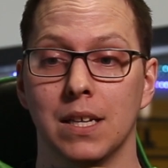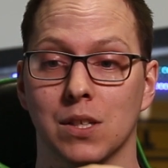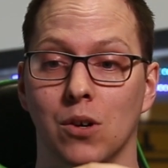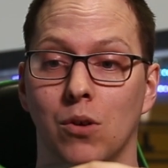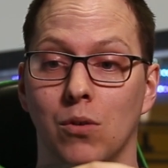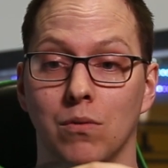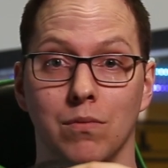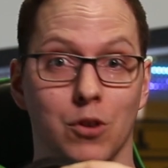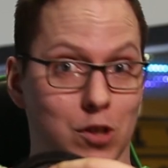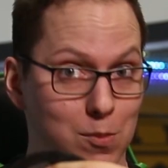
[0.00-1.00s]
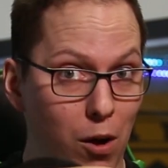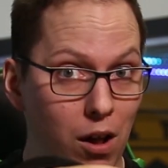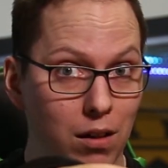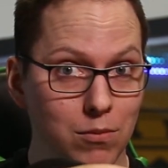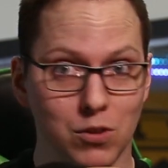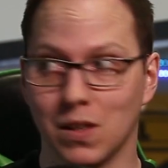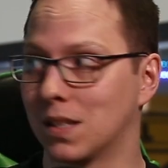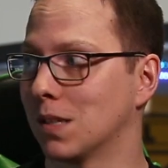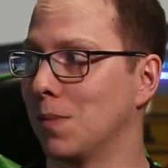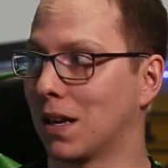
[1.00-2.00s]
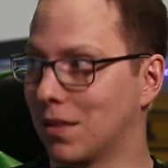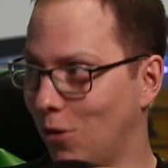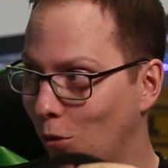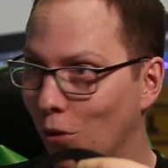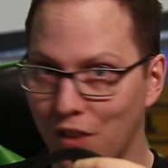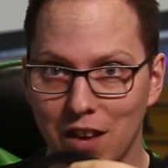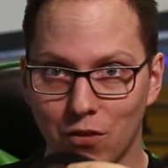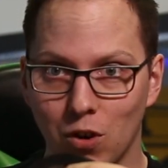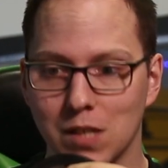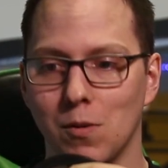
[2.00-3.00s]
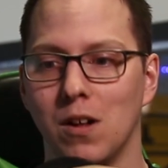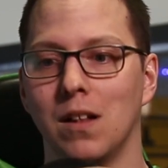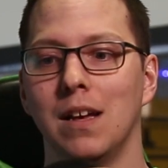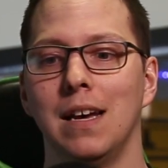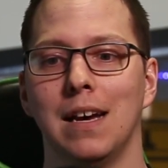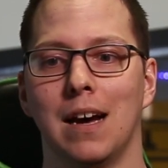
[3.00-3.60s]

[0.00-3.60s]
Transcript: So they're small, which lets us make the whole thing very small.